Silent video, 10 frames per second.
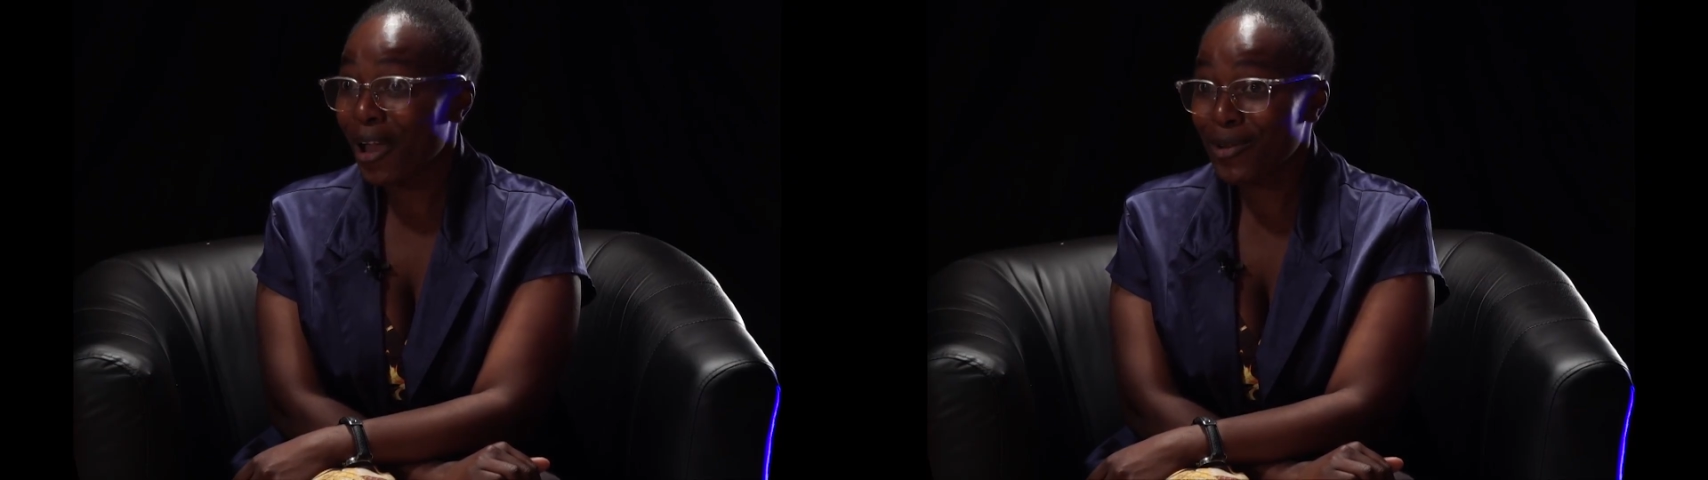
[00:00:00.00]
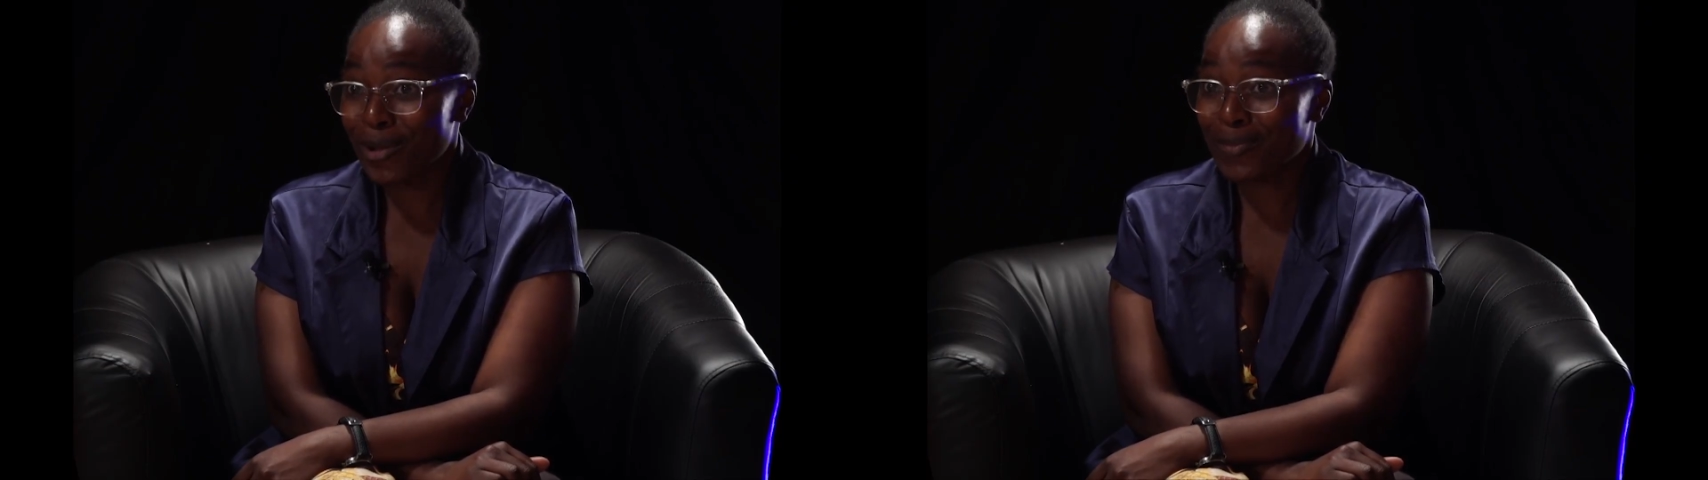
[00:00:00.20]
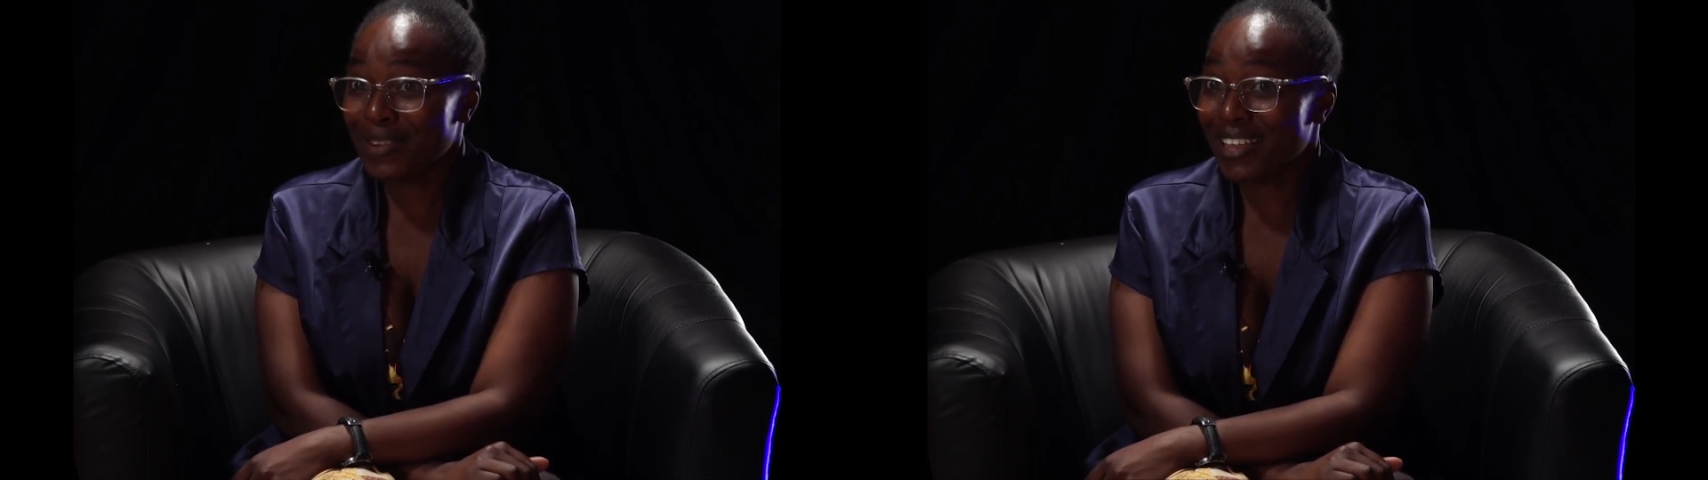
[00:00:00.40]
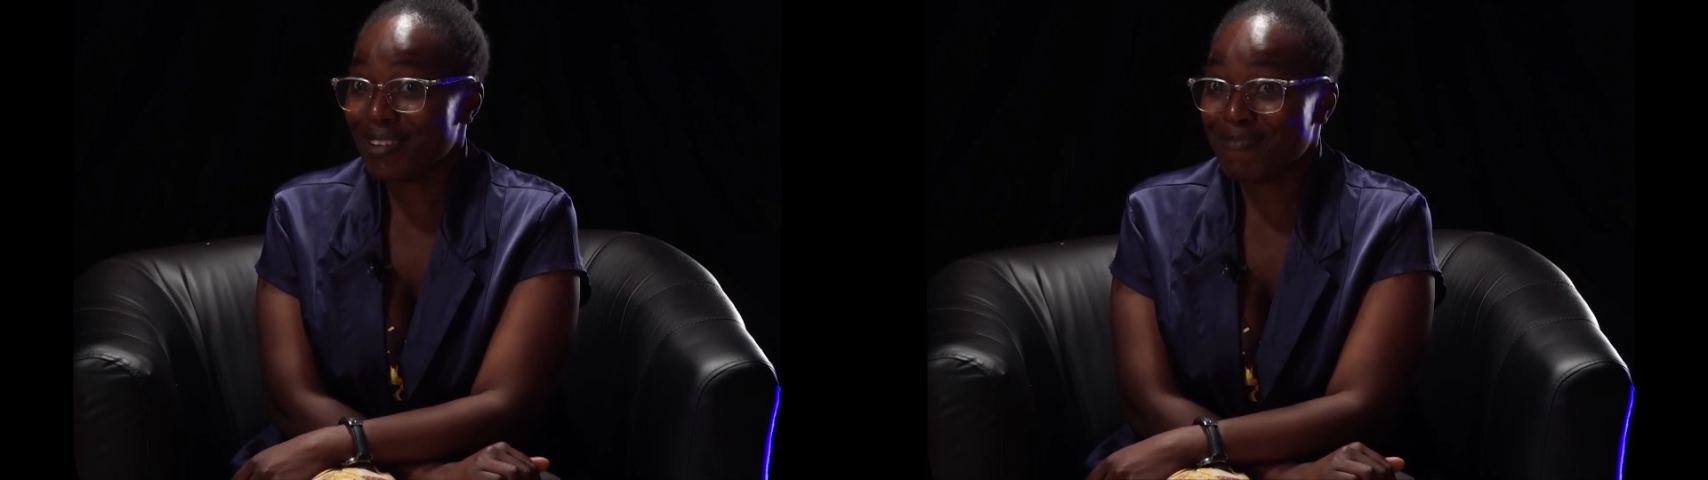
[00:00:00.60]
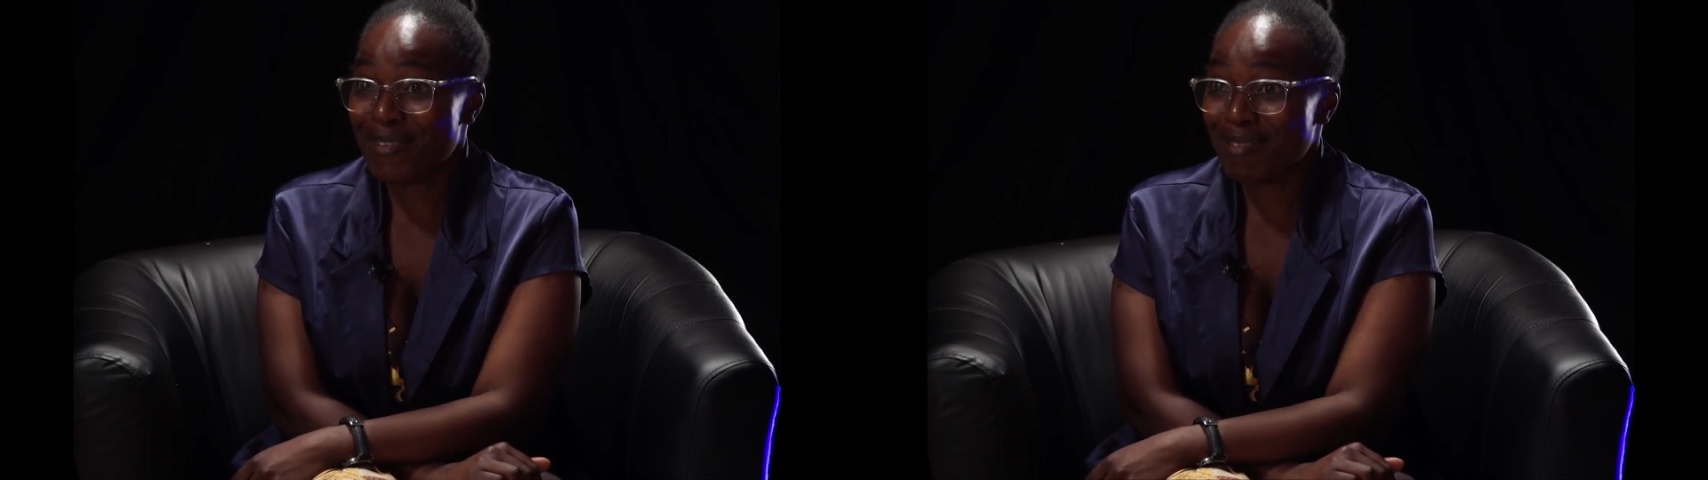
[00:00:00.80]

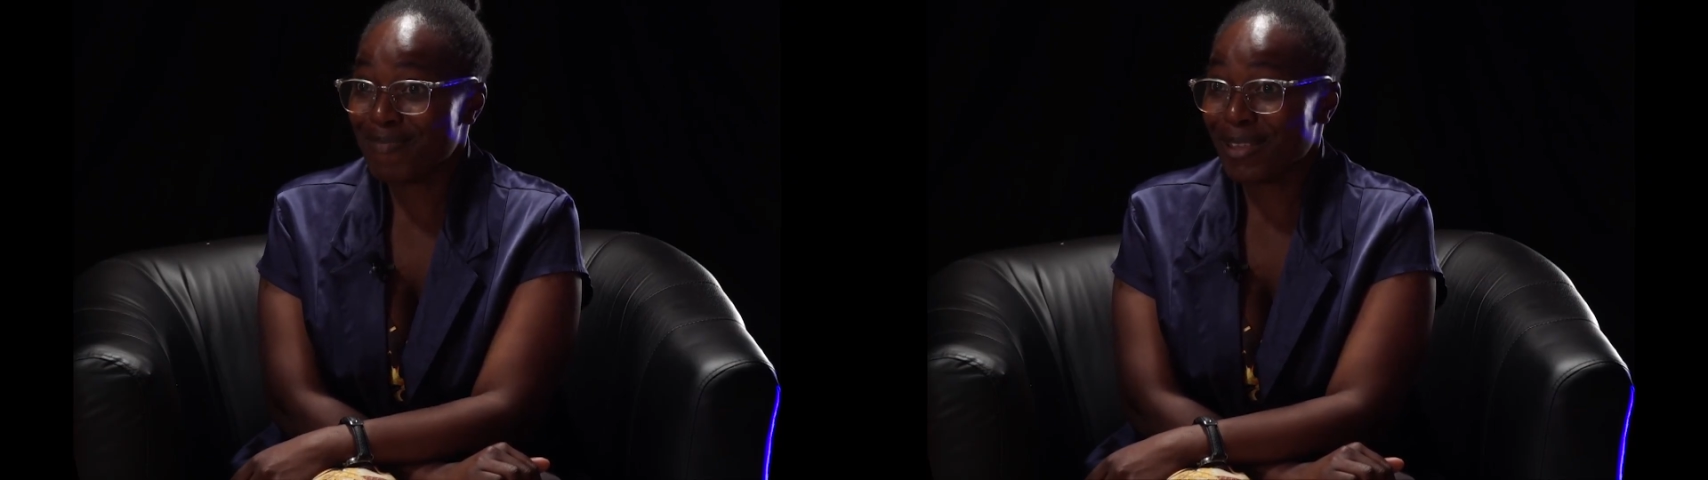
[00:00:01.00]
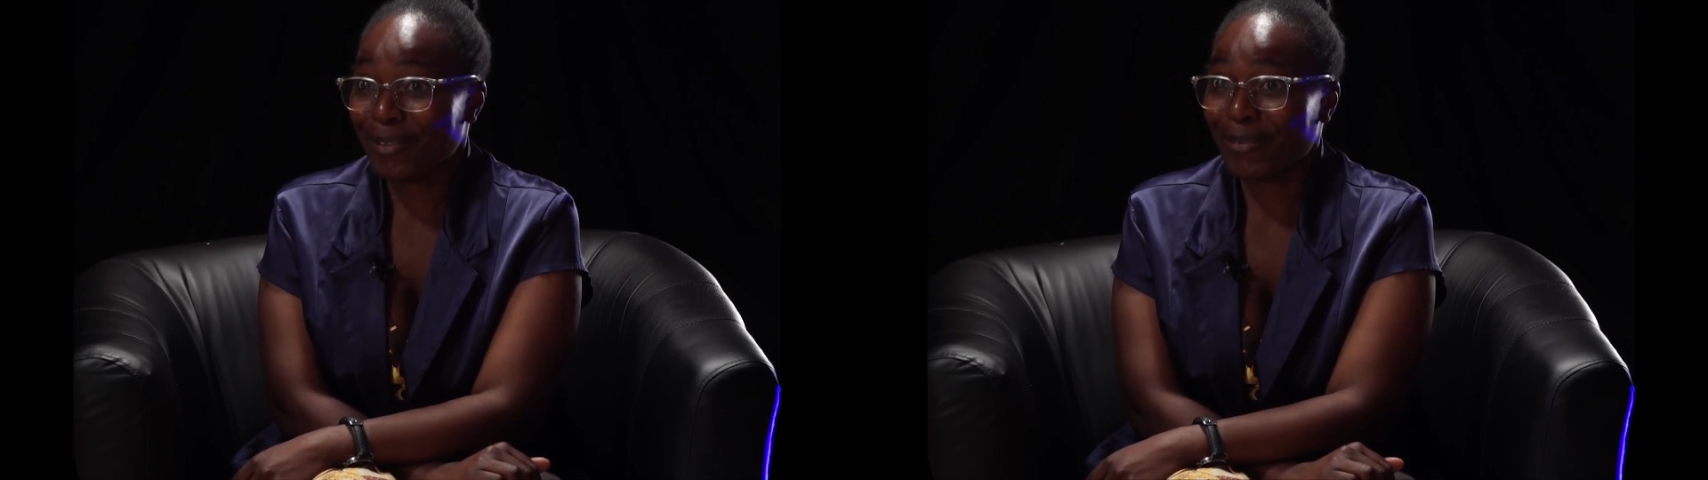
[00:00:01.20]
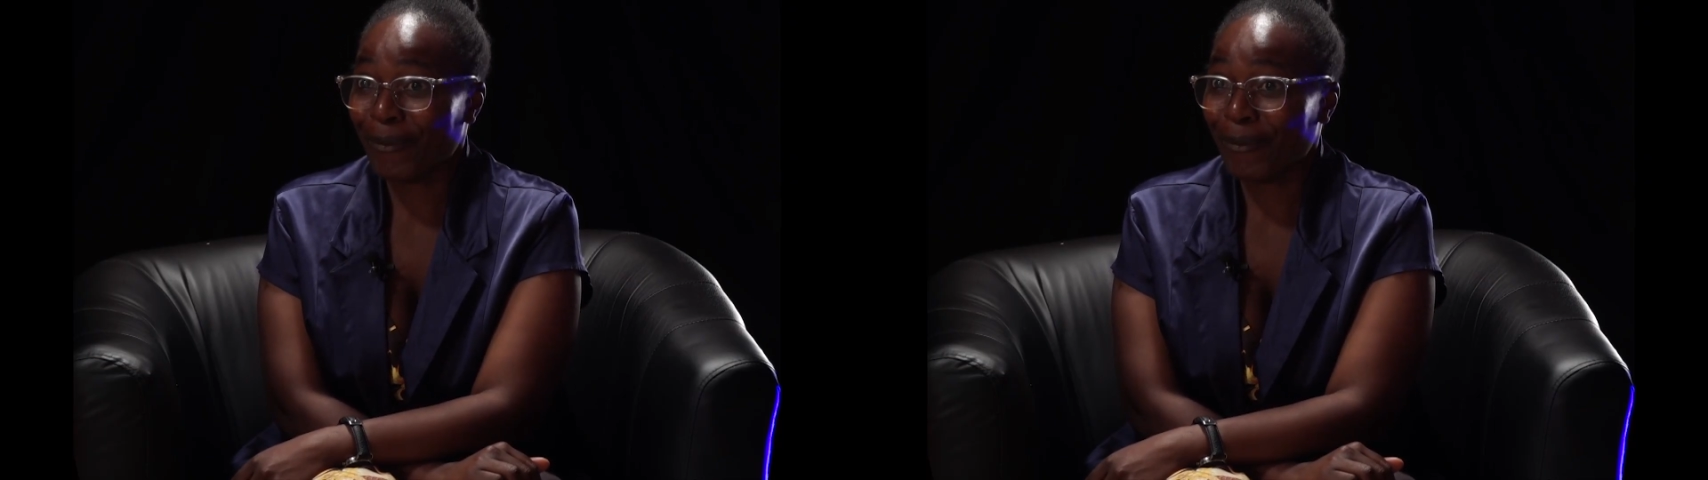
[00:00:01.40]
adopted baby is